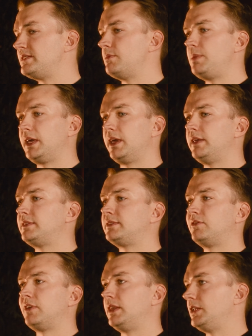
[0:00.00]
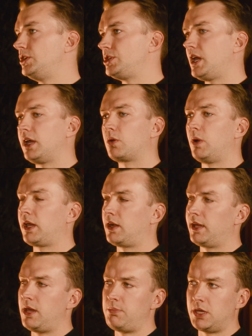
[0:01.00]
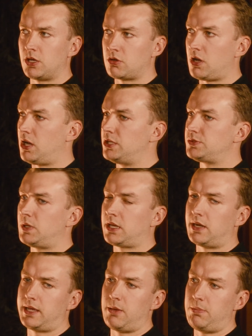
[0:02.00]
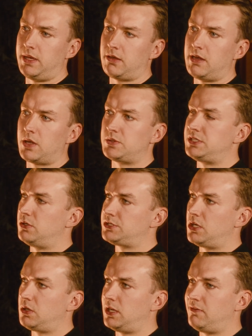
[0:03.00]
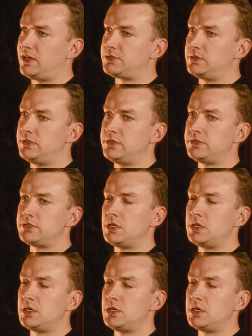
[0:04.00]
the biggest funding check? Where can I get bigger grants? Where can I get bigger equity or token investments?